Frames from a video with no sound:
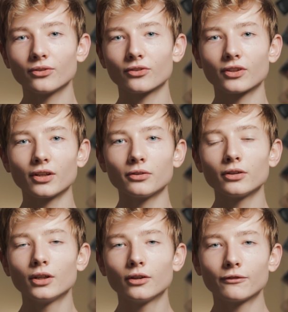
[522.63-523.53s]
So,
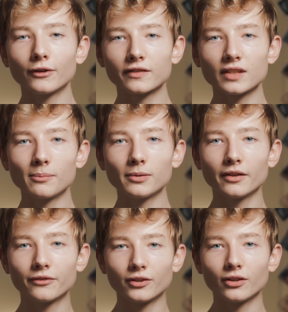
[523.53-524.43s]
for example,
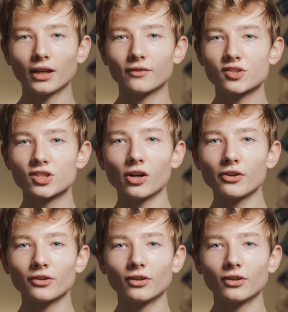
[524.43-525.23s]
if you have a shot